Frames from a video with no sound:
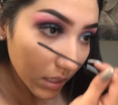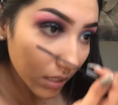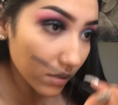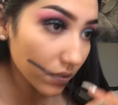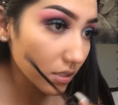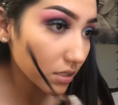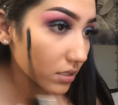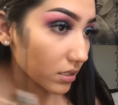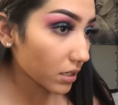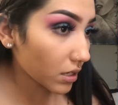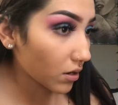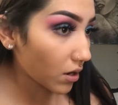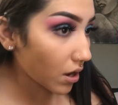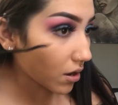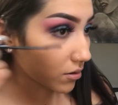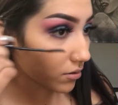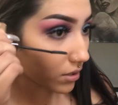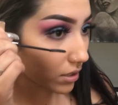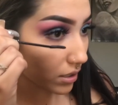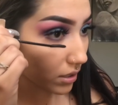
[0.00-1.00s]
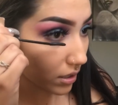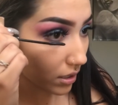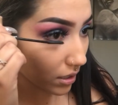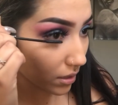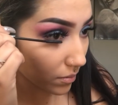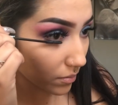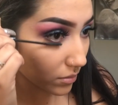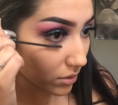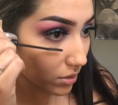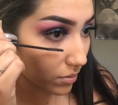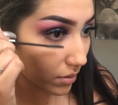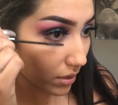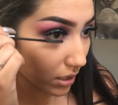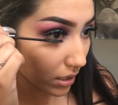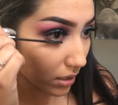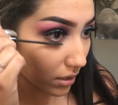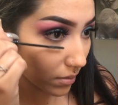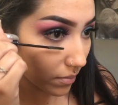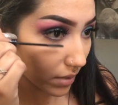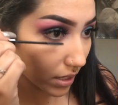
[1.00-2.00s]
I'm just coating them,
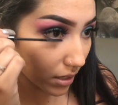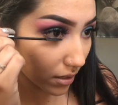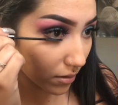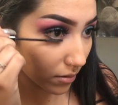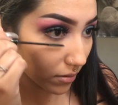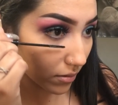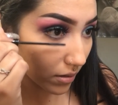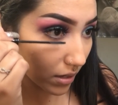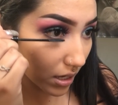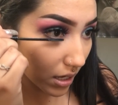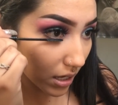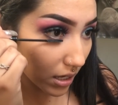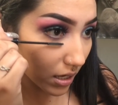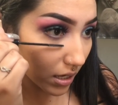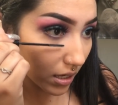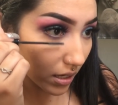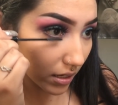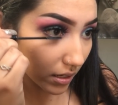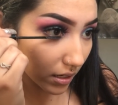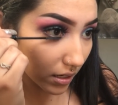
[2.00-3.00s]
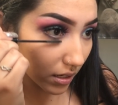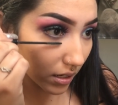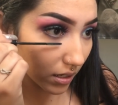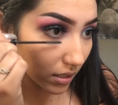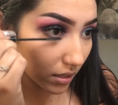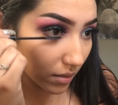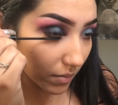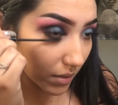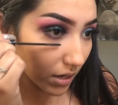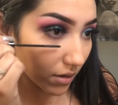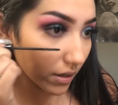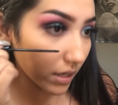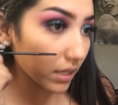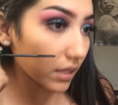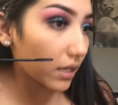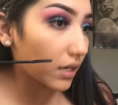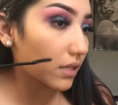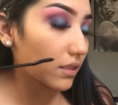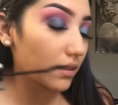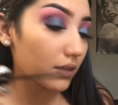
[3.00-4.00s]
spreading them out, getting them how I
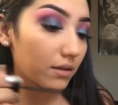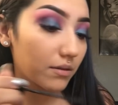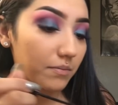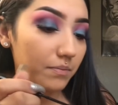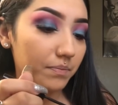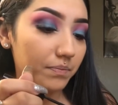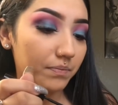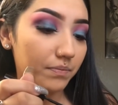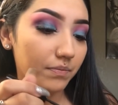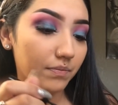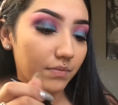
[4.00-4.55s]
like them.